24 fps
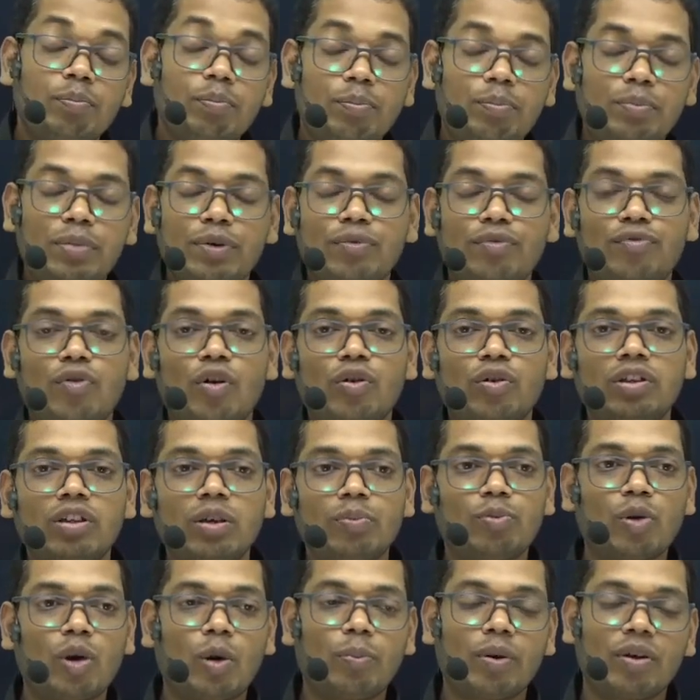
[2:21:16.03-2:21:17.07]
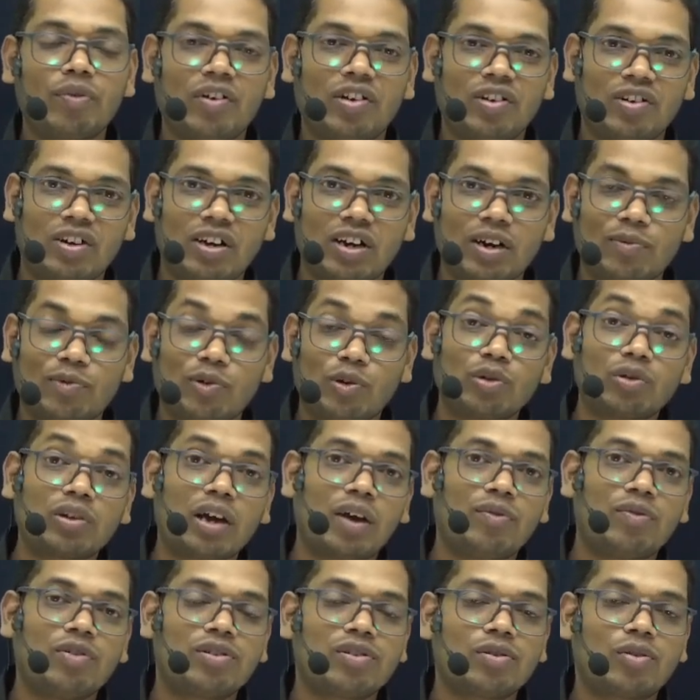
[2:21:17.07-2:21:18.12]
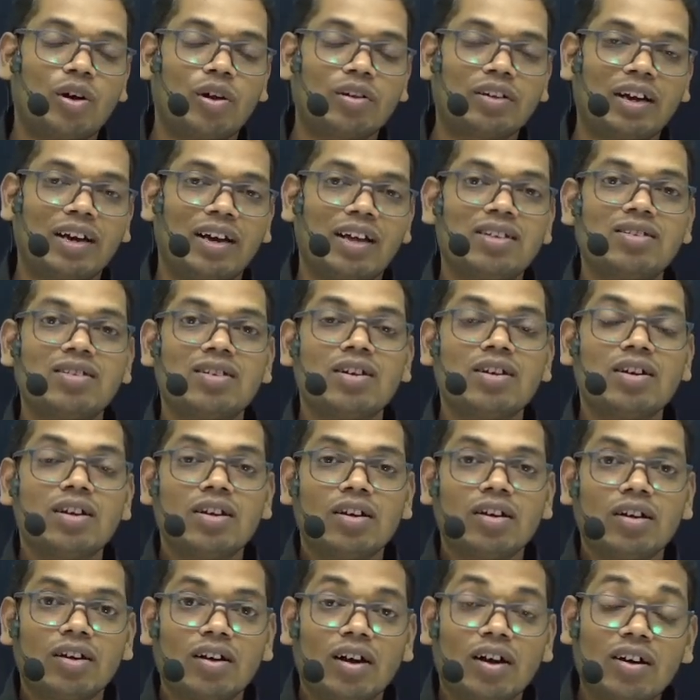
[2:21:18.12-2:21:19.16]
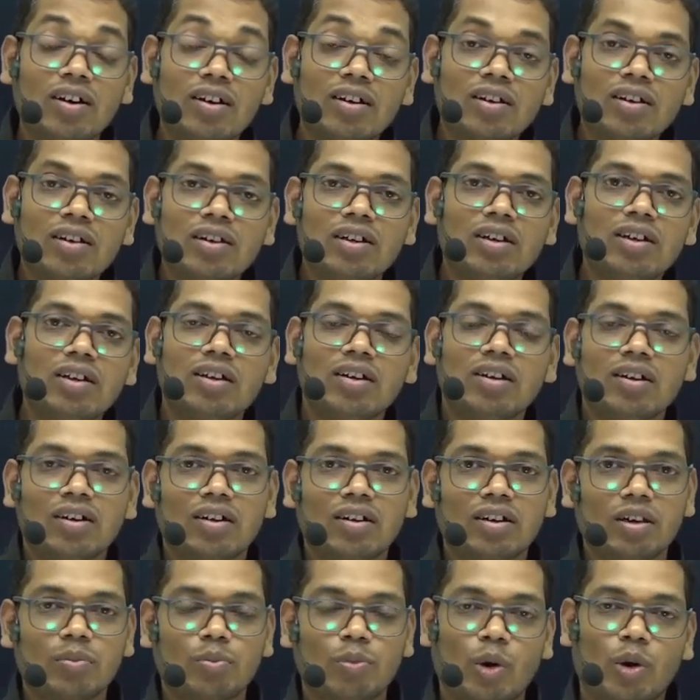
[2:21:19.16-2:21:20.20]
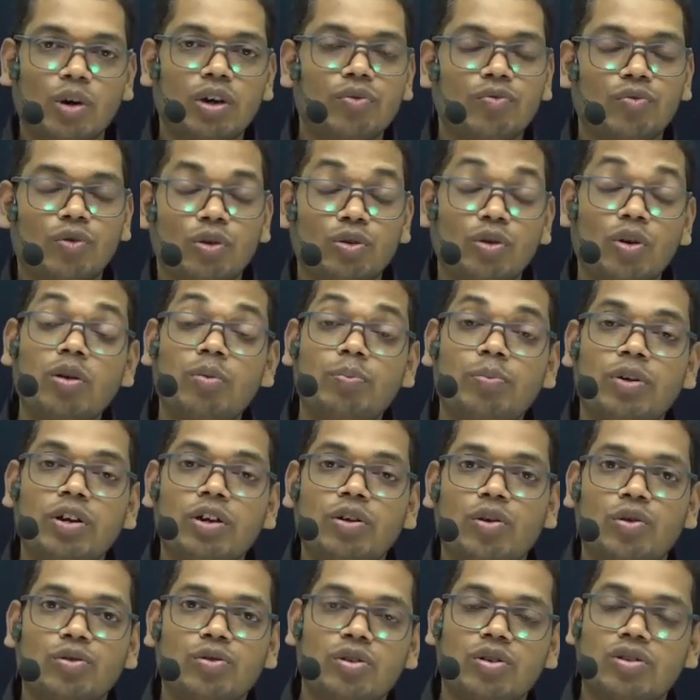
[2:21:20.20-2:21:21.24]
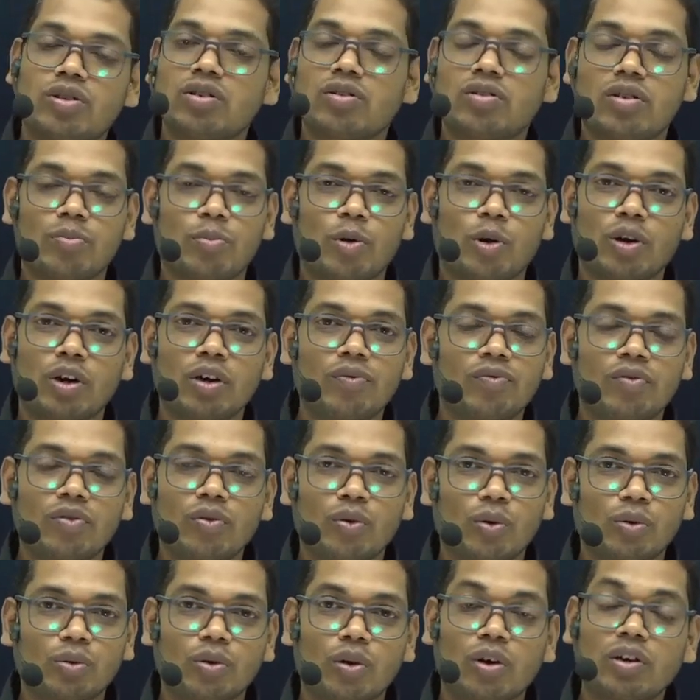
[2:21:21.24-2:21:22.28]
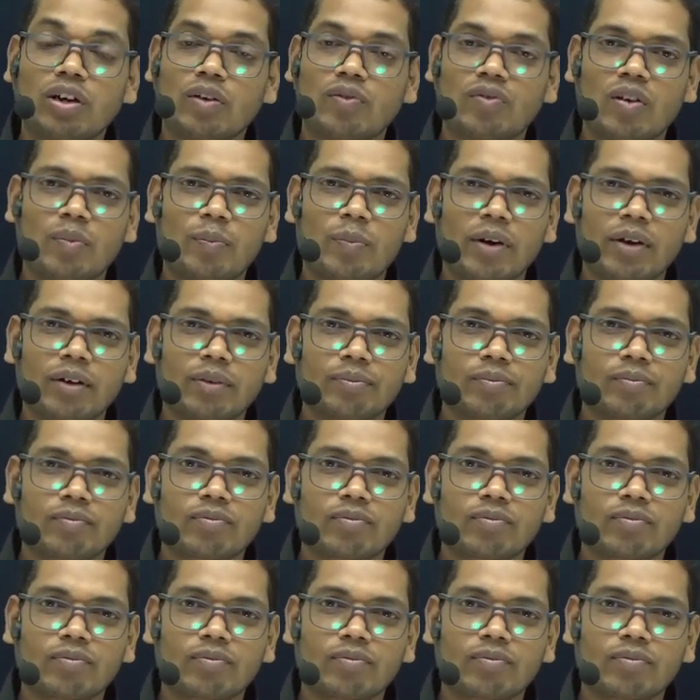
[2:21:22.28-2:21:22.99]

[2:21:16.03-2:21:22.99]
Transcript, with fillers: before the proper vegetative growth, I will call that as early reproductive growth or precocious reproductive growth or development.